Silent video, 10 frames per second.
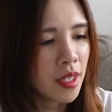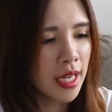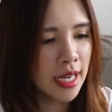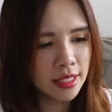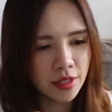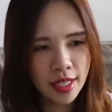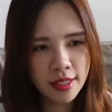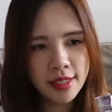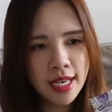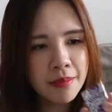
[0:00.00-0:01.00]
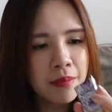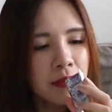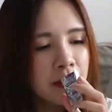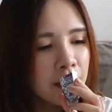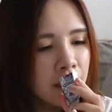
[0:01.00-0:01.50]
Okay, so next step.
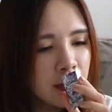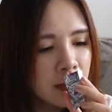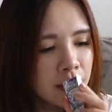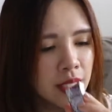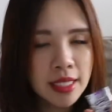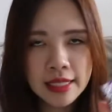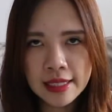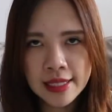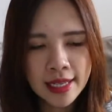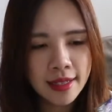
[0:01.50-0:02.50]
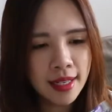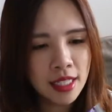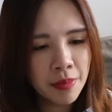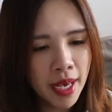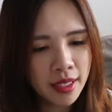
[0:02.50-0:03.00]
This is the second
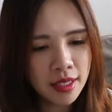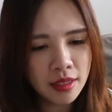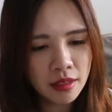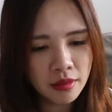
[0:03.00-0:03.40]
last packet.